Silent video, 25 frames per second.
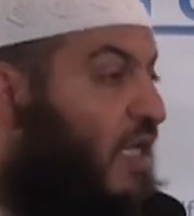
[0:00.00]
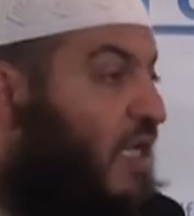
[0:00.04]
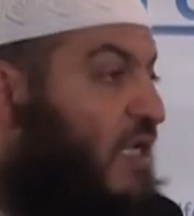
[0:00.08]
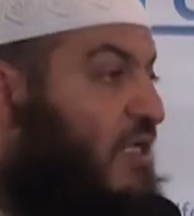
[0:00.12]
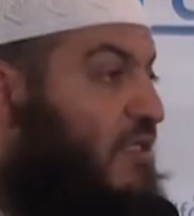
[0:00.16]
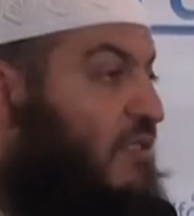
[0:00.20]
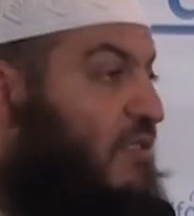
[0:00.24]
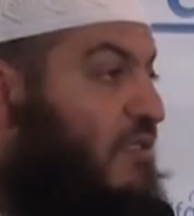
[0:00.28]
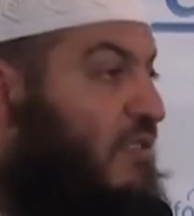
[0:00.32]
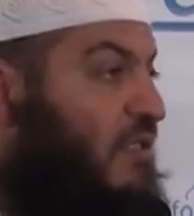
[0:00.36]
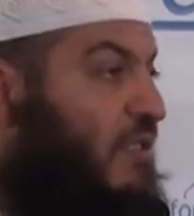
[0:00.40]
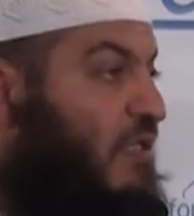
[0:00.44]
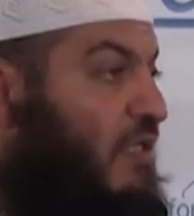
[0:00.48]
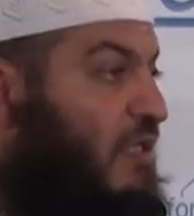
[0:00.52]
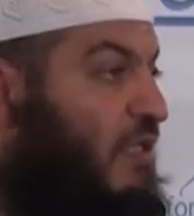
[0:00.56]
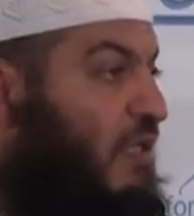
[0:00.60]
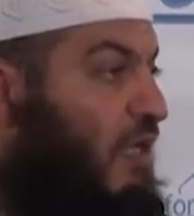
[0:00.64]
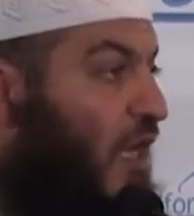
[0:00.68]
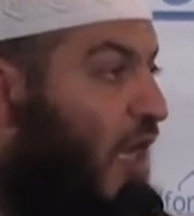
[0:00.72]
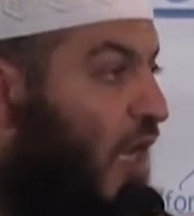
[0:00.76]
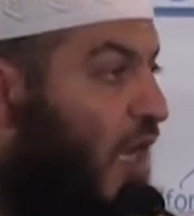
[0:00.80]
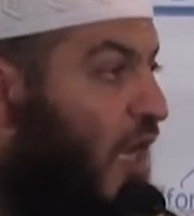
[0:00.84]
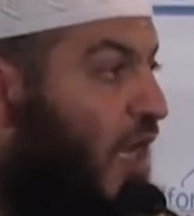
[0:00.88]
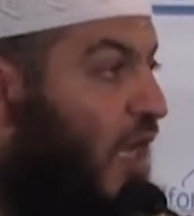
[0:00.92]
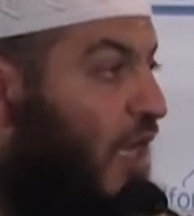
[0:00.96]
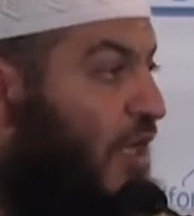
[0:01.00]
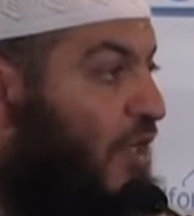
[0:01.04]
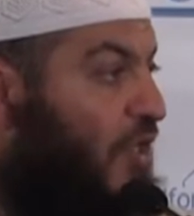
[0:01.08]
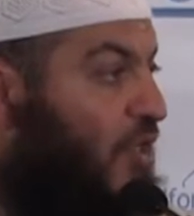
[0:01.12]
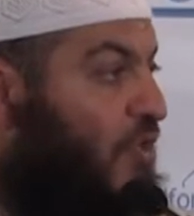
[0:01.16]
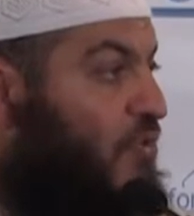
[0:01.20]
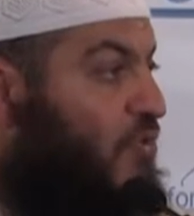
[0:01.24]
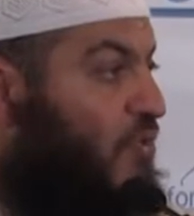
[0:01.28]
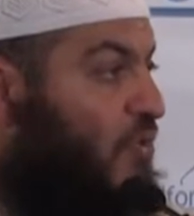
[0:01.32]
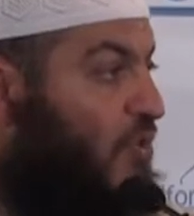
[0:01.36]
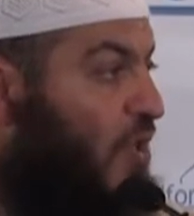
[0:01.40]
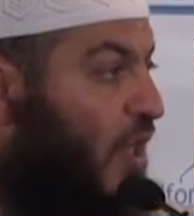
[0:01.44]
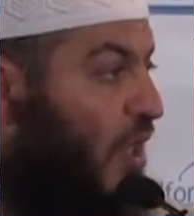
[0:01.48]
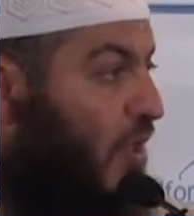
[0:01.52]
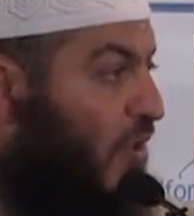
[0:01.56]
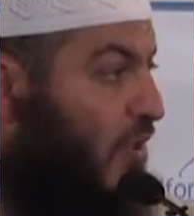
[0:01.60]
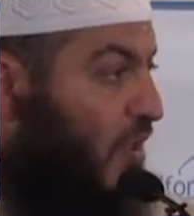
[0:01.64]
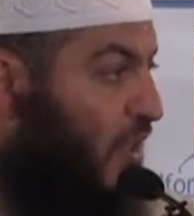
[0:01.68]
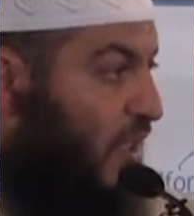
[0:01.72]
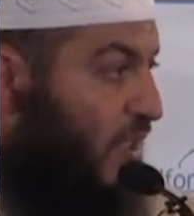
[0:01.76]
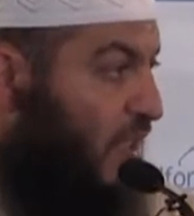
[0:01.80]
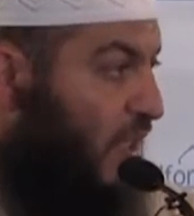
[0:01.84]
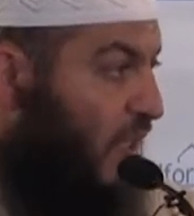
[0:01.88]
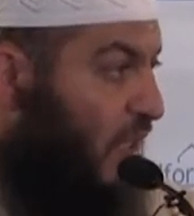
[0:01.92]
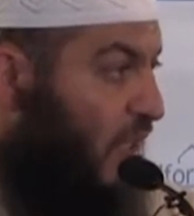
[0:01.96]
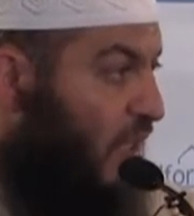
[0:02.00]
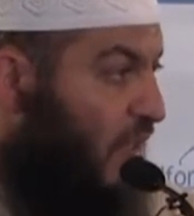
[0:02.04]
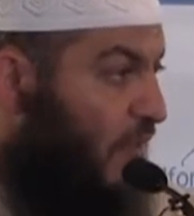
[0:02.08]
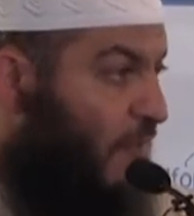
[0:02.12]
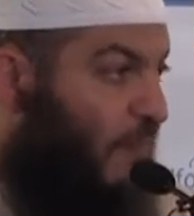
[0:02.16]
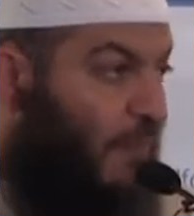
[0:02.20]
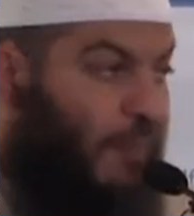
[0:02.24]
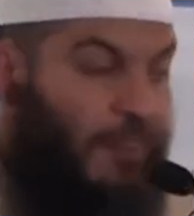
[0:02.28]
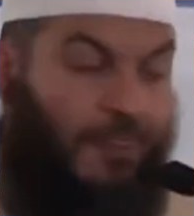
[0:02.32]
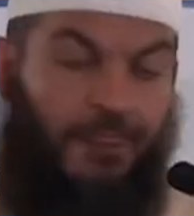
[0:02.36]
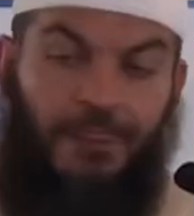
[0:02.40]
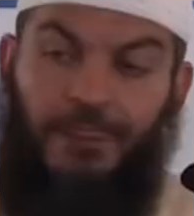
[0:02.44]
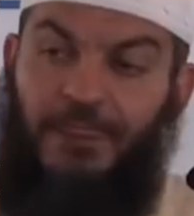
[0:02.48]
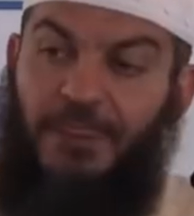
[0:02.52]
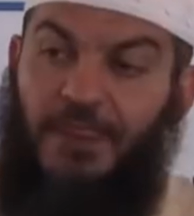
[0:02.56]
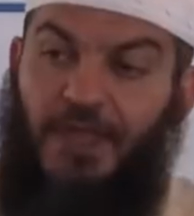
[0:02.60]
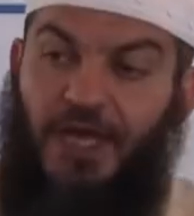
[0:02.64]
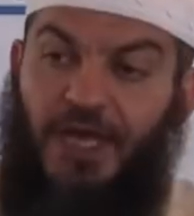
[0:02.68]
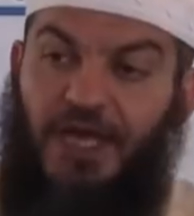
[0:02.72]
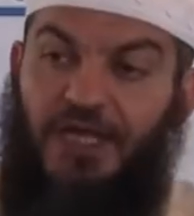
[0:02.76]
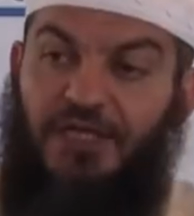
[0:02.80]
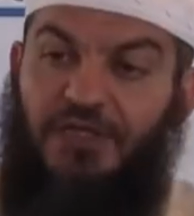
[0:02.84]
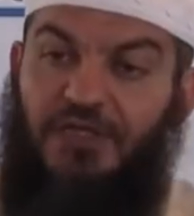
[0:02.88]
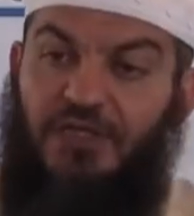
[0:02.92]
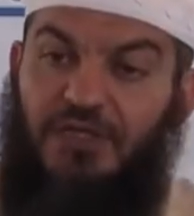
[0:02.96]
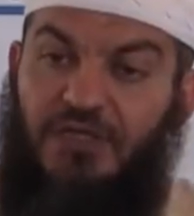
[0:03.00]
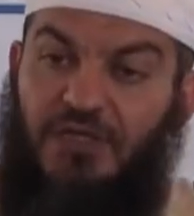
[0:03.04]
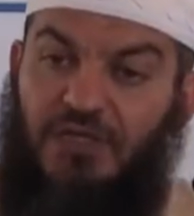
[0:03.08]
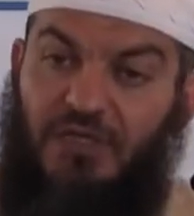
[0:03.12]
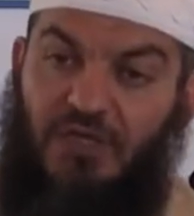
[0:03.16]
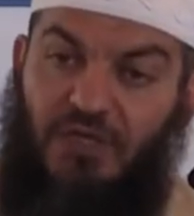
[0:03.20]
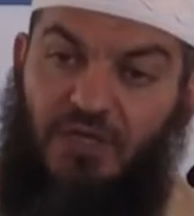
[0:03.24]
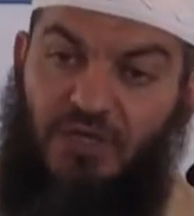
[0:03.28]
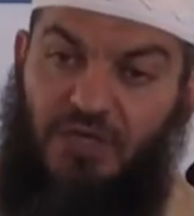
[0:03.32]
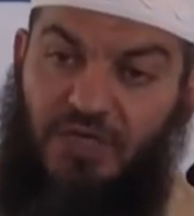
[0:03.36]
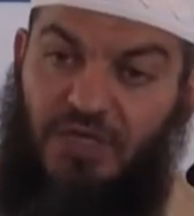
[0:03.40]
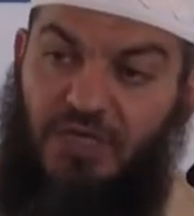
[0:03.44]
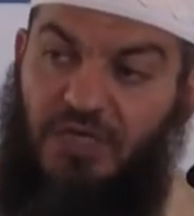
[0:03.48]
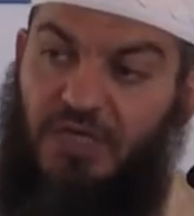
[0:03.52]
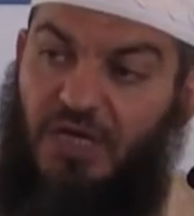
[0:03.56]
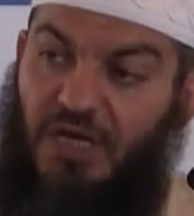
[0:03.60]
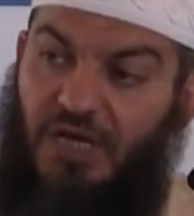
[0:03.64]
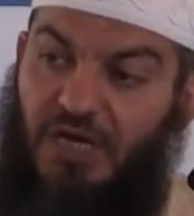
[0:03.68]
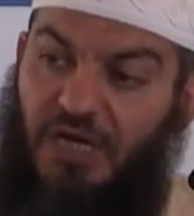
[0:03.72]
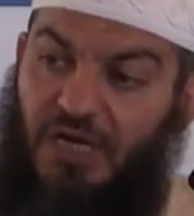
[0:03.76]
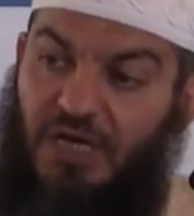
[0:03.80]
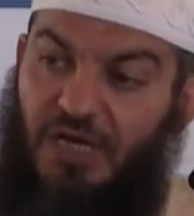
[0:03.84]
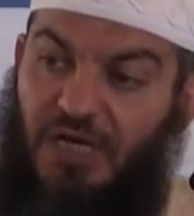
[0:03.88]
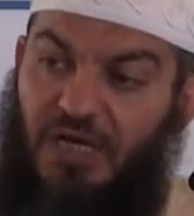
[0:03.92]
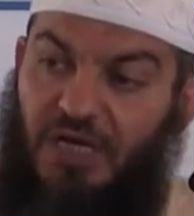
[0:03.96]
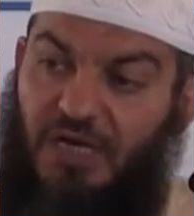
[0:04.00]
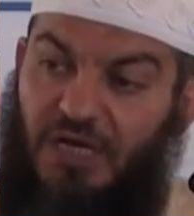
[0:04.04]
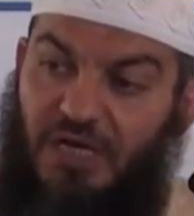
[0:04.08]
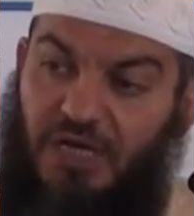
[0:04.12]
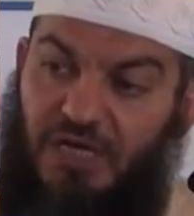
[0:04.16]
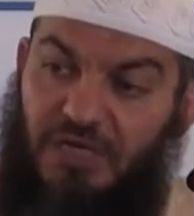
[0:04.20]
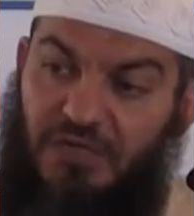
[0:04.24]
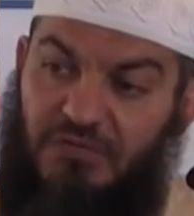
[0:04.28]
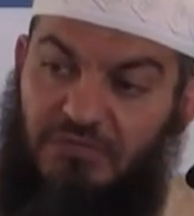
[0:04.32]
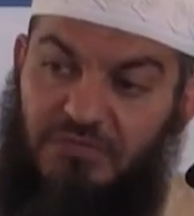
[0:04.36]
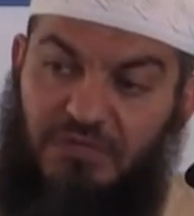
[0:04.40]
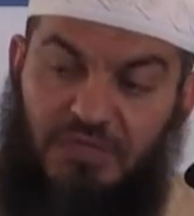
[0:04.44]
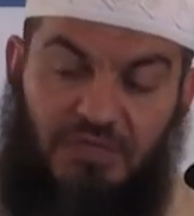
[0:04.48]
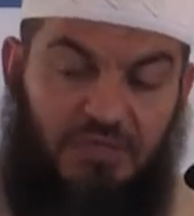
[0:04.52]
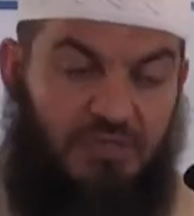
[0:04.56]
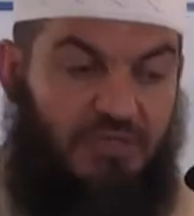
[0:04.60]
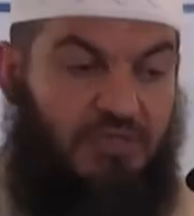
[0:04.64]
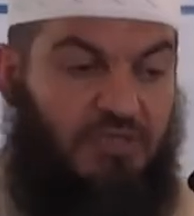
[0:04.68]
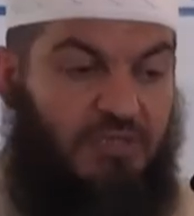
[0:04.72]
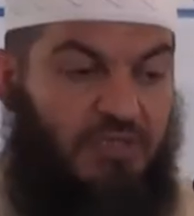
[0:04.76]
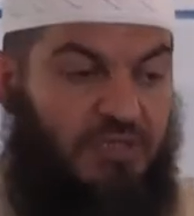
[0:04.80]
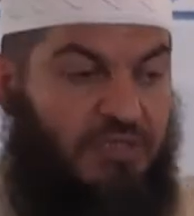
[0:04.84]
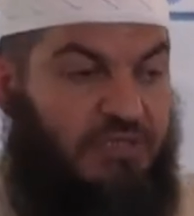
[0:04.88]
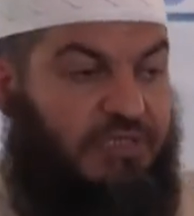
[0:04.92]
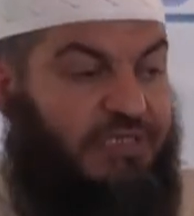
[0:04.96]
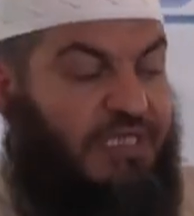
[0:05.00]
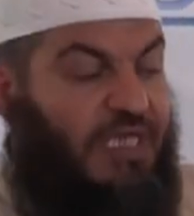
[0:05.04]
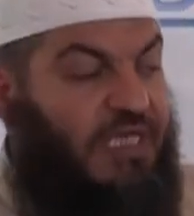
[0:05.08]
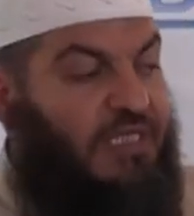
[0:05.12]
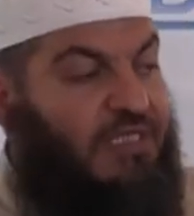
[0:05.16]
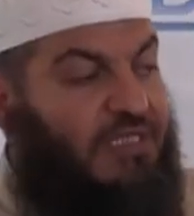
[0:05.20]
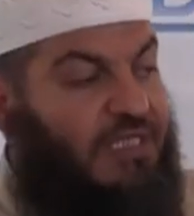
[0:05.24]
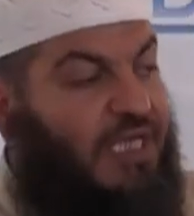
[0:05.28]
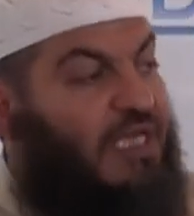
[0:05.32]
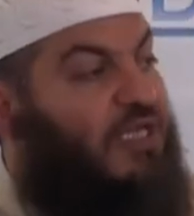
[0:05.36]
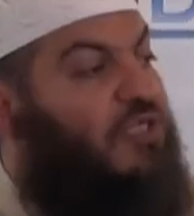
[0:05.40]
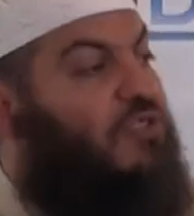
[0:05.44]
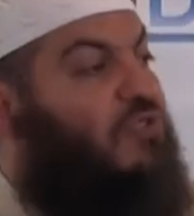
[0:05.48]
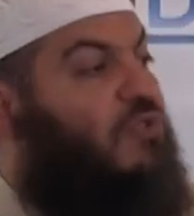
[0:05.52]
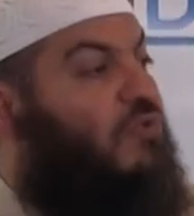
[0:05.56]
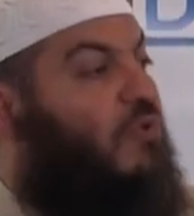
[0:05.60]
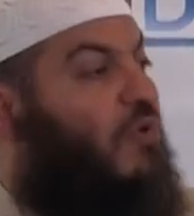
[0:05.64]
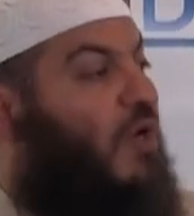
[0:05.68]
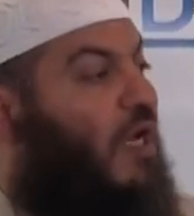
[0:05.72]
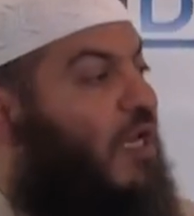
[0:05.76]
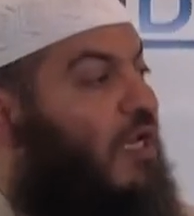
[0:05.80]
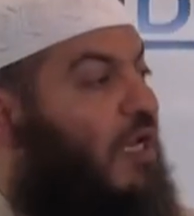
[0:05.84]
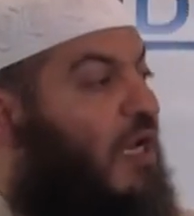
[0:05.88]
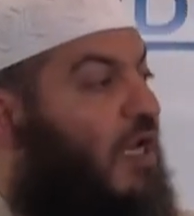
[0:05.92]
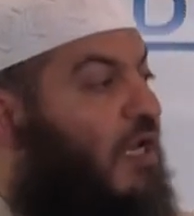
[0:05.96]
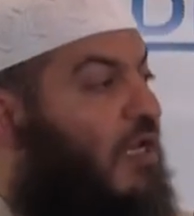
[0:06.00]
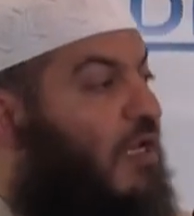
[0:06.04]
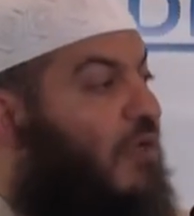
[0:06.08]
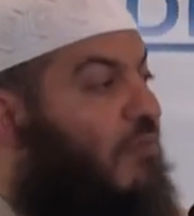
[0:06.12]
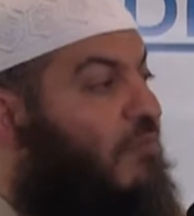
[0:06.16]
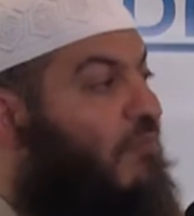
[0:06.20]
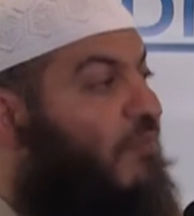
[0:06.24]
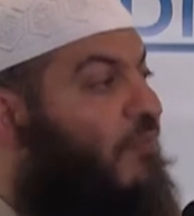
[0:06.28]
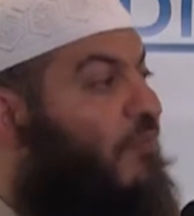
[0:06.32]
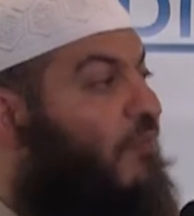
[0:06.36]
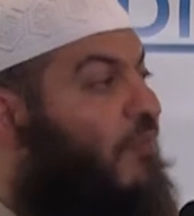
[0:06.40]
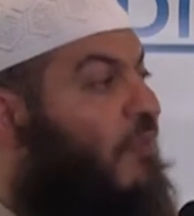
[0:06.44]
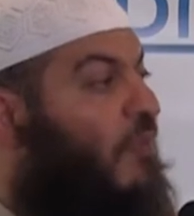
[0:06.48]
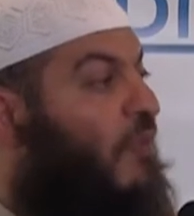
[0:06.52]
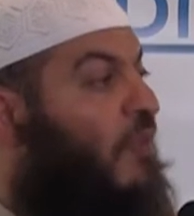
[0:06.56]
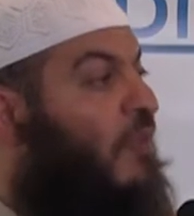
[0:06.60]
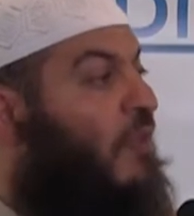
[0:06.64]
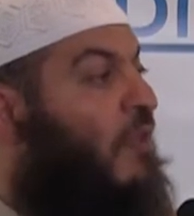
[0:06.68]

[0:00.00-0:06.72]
days, he took a holiday and he stayed next to Al-Haram.